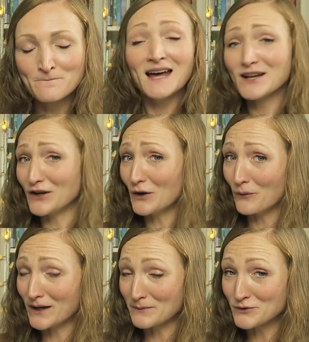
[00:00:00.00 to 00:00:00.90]
I don't
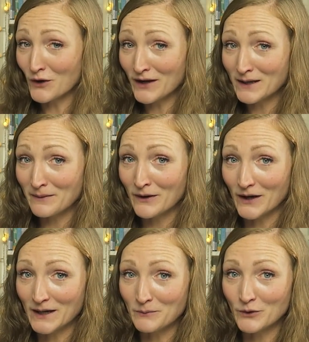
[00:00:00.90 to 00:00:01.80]
know what I'm talking
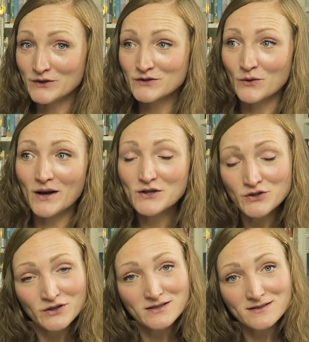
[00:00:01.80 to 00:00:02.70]
about anymore, so I
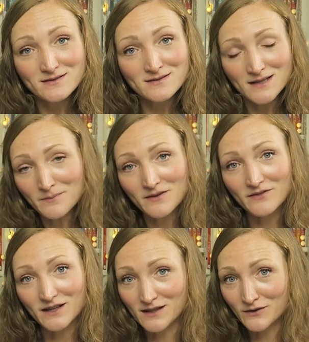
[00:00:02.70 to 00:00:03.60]
should stop the
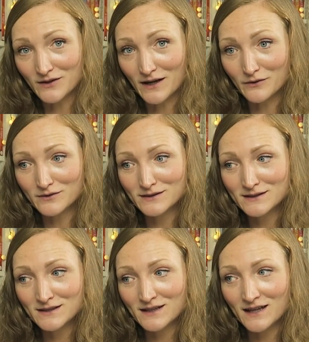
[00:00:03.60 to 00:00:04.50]
video now.
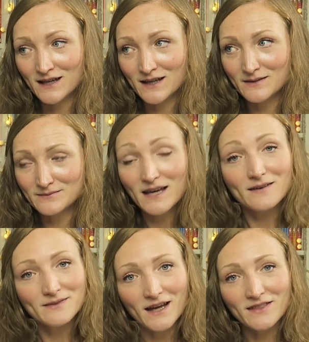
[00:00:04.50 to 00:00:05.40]
Um,
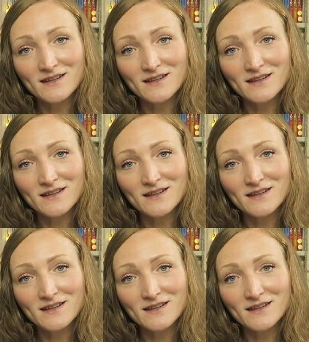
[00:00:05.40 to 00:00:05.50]
yeah, I